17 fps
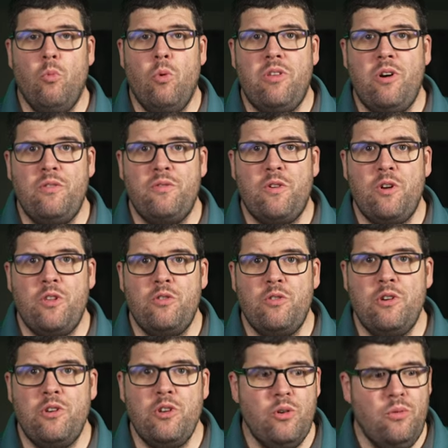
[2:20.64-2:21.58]
Without
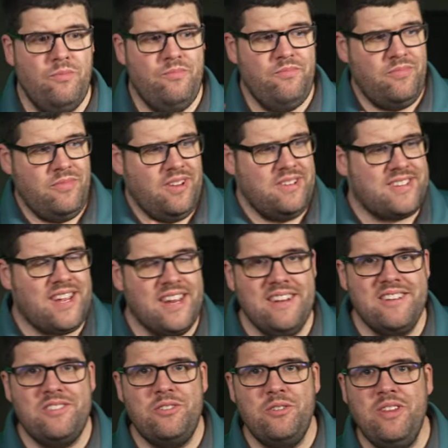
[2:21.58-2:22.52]
further ado, let's get
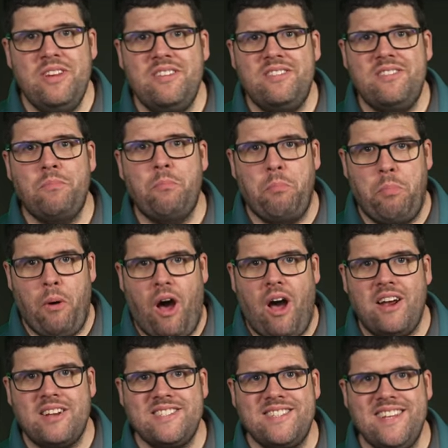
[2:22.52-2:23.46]
into this
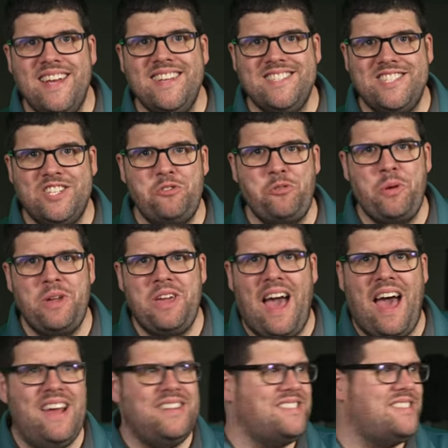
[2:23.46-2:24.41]
box and see what we
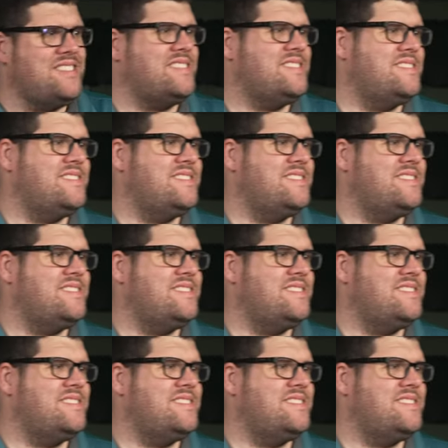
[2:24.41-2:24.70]
got.